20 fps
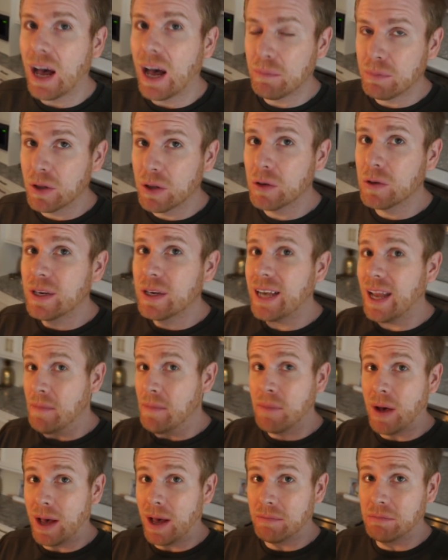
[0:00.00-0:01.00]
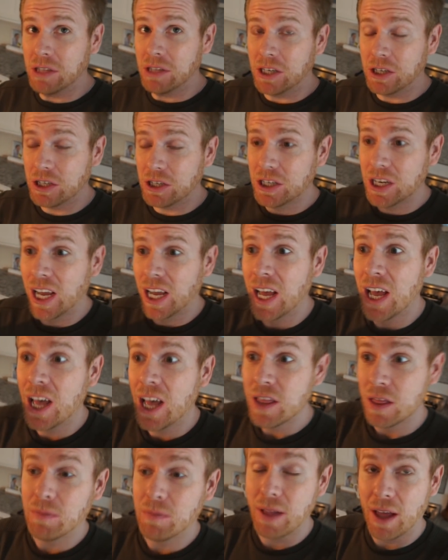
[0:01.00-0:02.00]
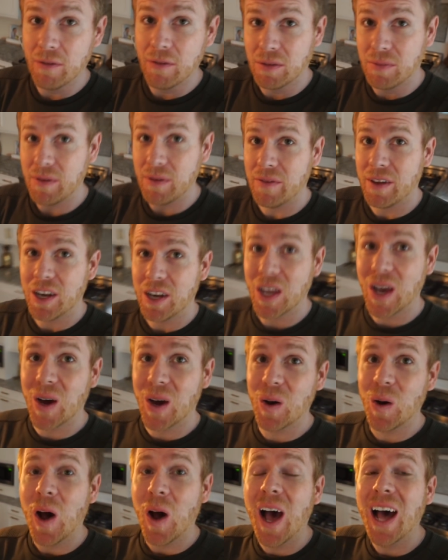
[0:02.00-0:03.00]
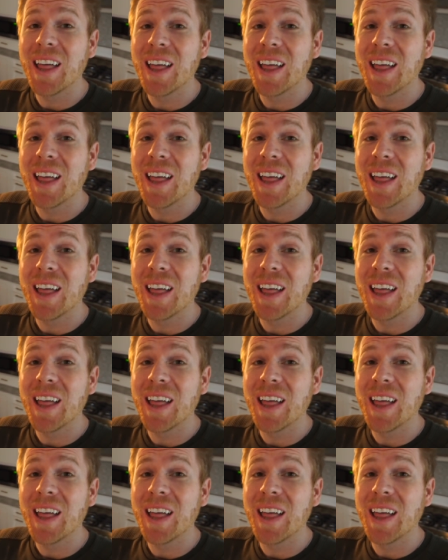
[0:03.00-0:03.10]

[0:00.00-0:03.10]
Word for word: uploaded and published the Plan With Me video.